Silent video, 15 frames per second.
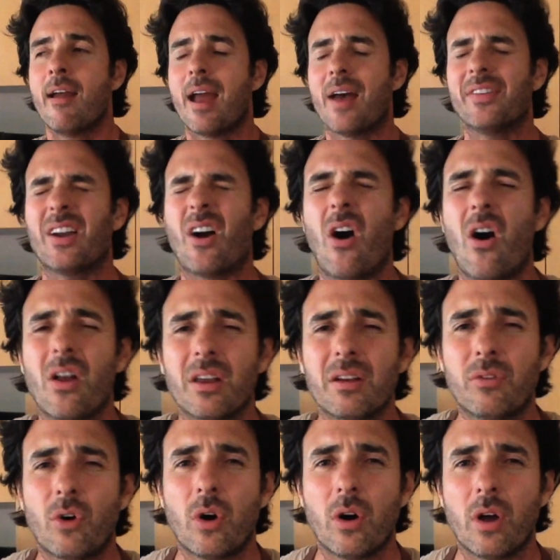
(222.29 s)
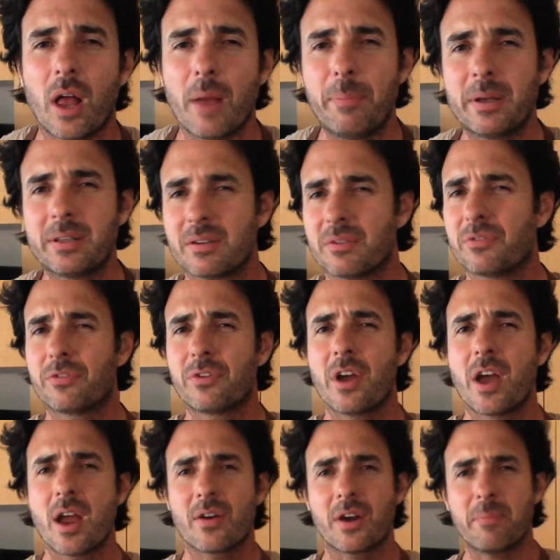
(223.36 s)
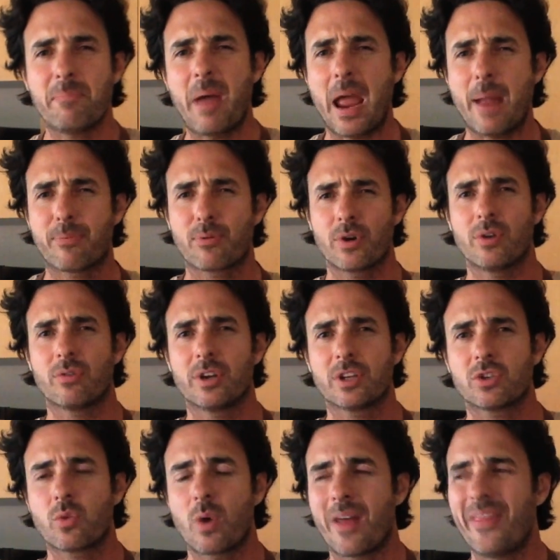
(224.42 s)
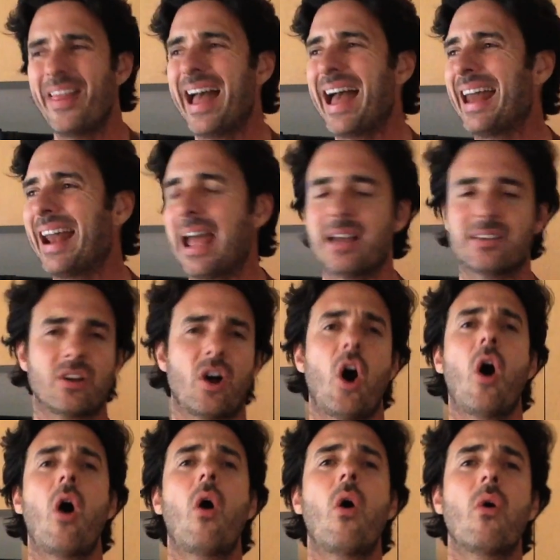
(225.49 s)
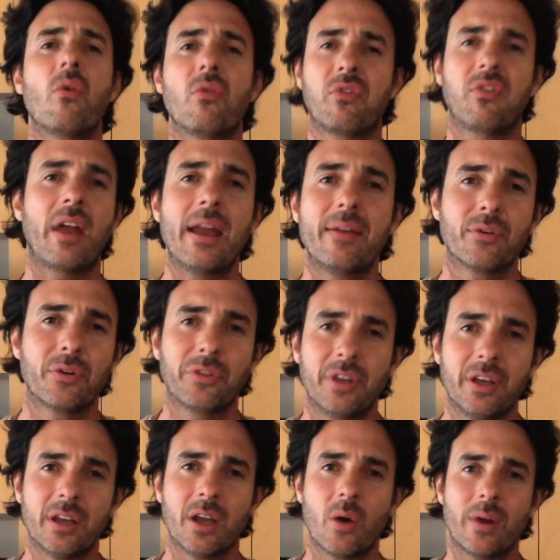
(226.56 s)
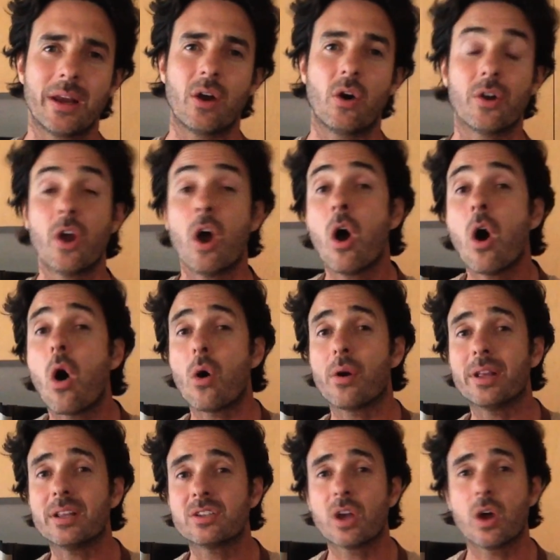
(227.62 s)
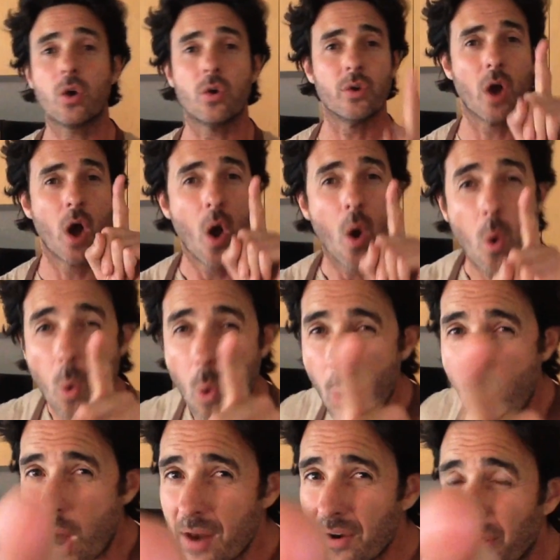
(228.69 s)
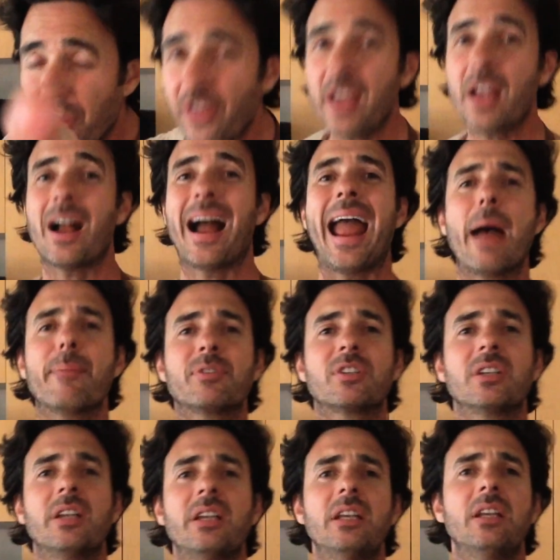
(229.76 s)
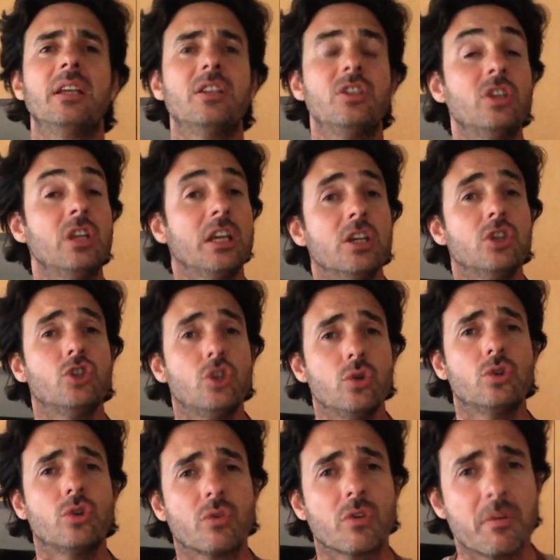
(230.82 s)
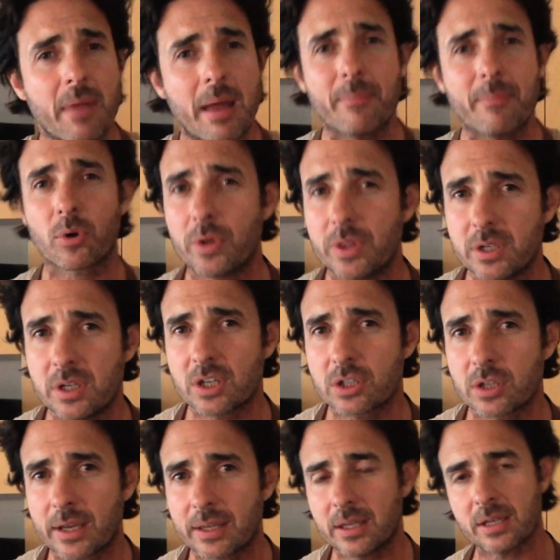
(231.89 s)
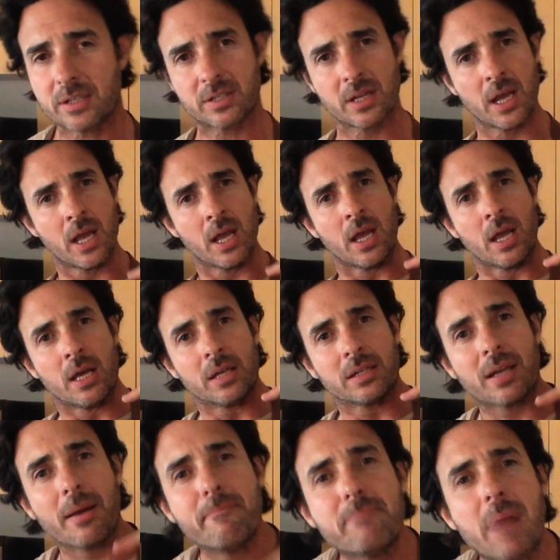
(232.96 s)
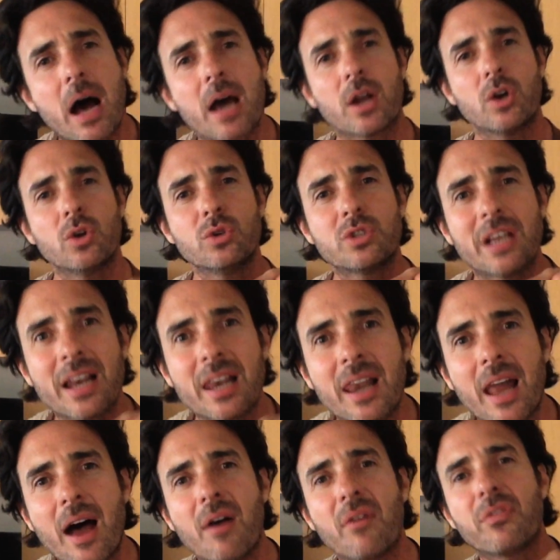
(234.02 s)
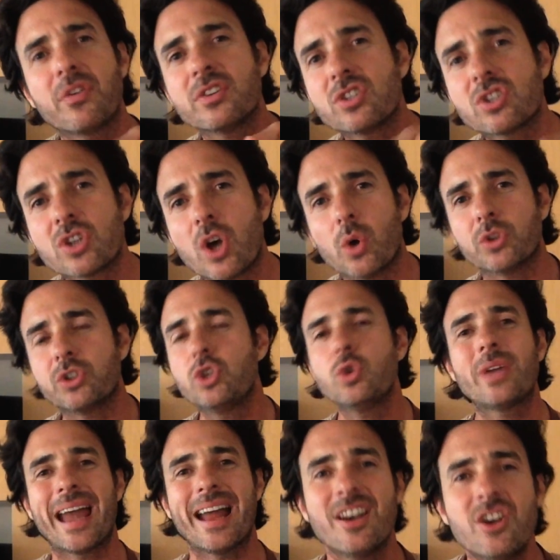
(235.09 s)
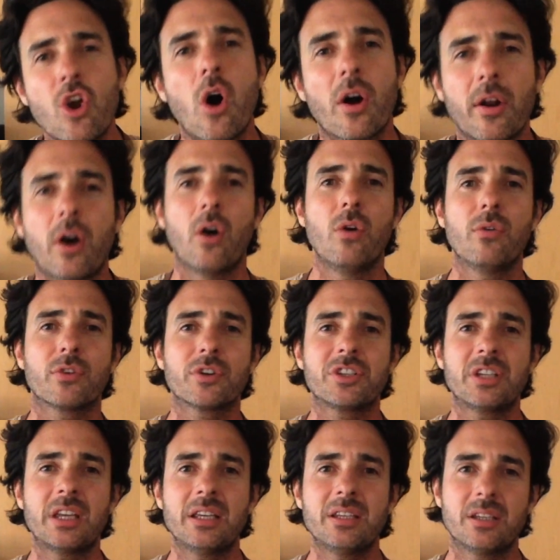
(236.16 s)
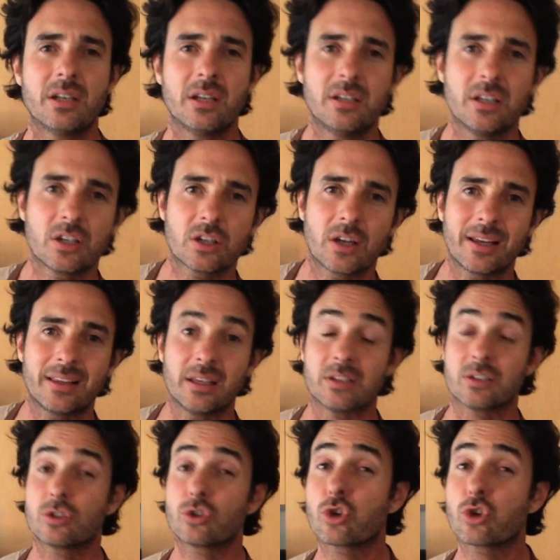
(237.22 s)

And the olive oil, I picked a very peppery, rich one. That has a whole flavor thing going on its own. One thing I absolutely need you to remember with a dish like this: tomatoes love salt. You cannot over-season a dish like this.